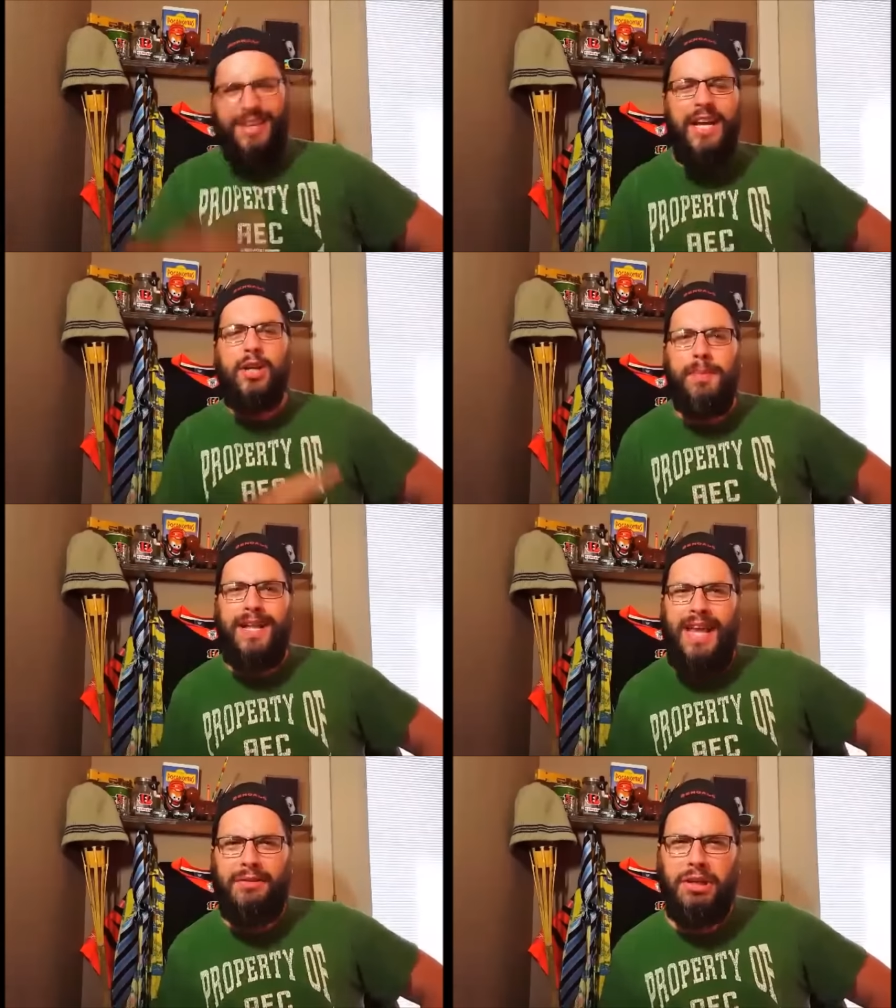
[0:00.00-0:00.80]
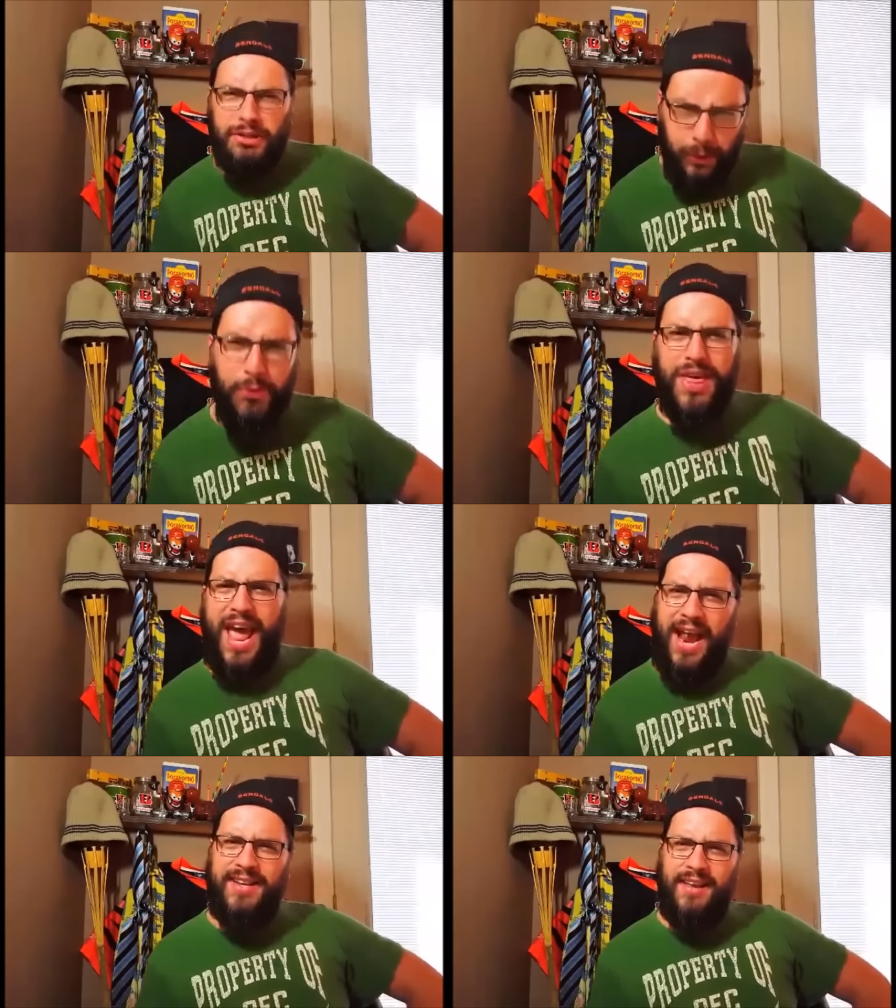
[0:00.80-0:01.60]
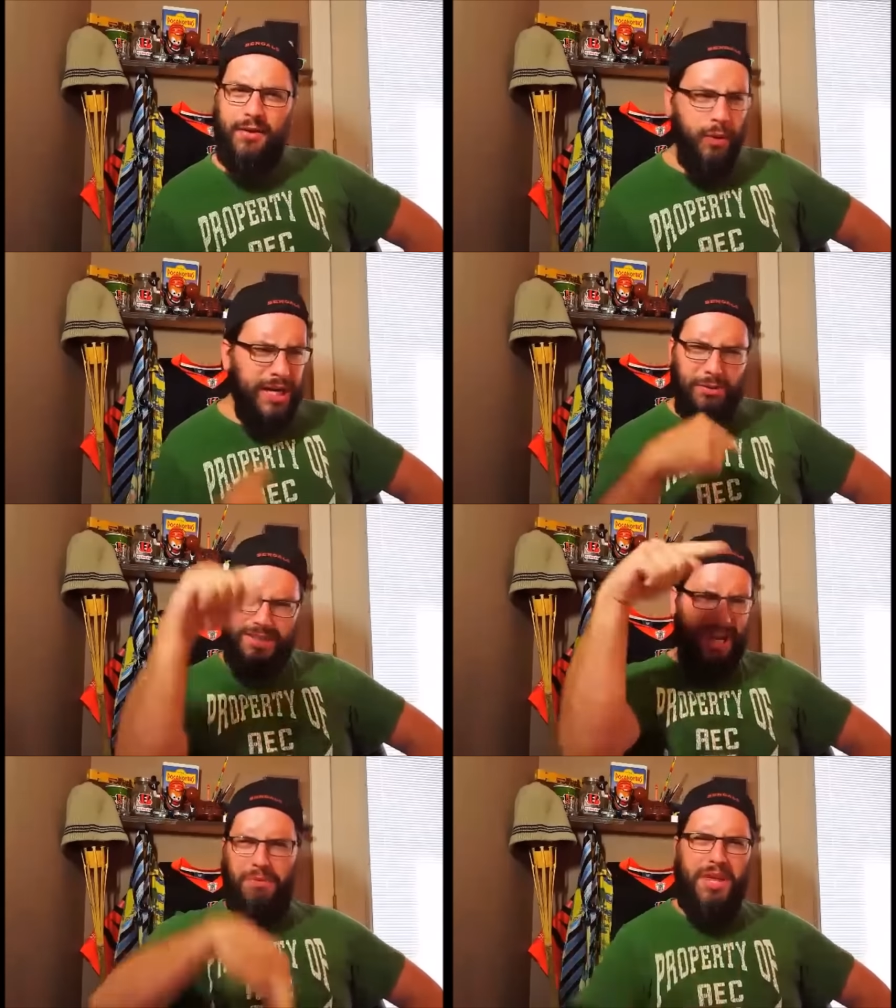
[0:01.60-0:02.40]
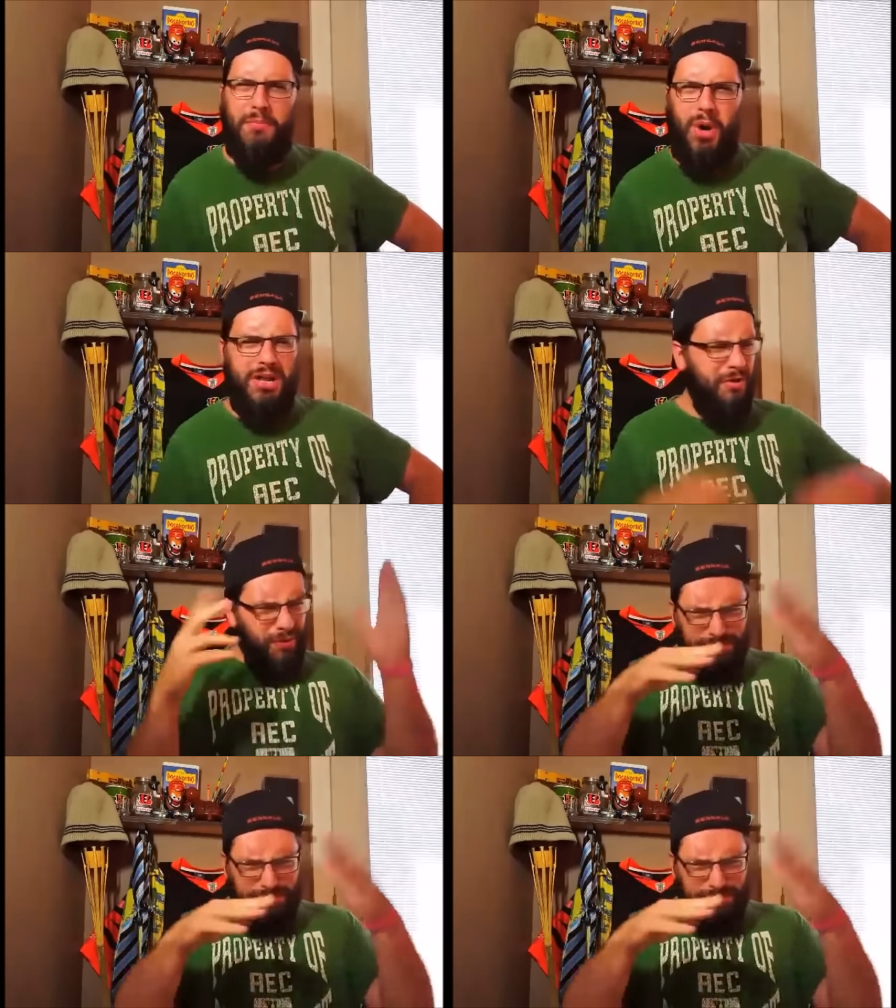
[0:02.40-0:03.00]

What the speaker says: They should be allowed to do that. We don't tell them what.